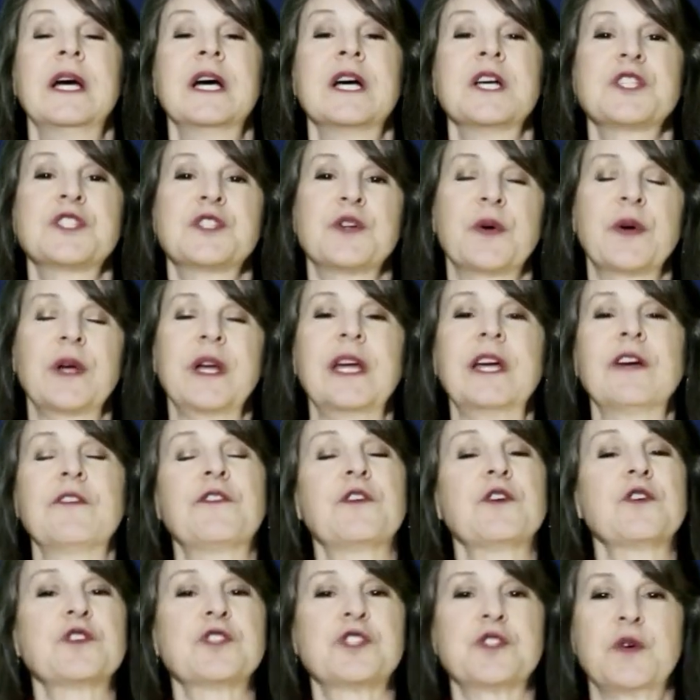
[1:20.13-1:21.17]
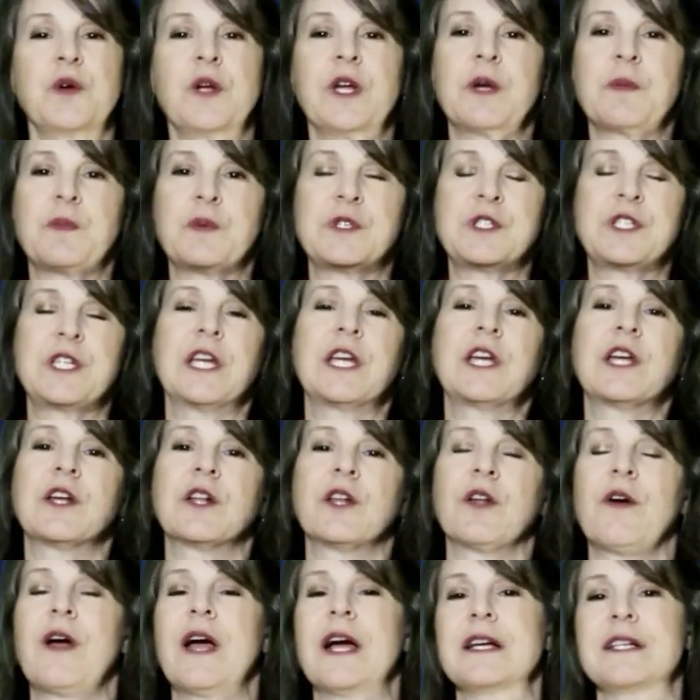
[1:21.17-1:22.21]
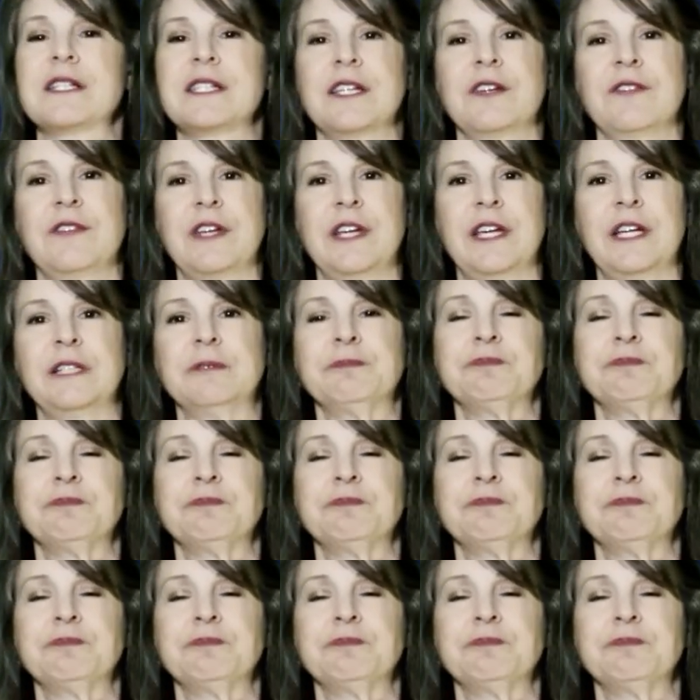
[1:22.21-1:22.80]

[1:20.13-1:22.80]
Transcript: So if you're doing a particular activity